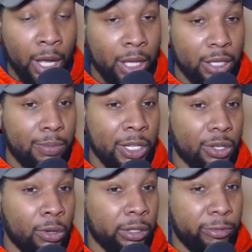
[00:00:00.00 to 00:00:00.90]
This means
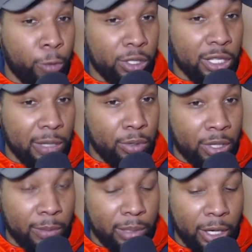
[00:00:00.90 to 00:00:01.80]
only
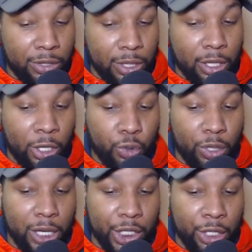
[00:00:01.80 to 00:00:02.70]
14% of players in the country
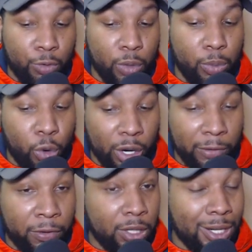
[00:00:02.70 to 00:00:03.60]
last year were more
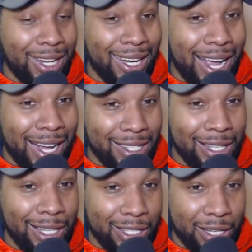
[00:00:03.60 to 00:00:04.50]
efficient in
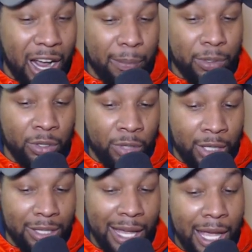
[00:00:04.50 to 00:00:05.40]
isolation
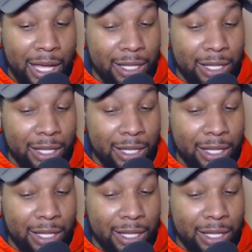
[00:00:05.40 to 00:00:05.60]
opportunities.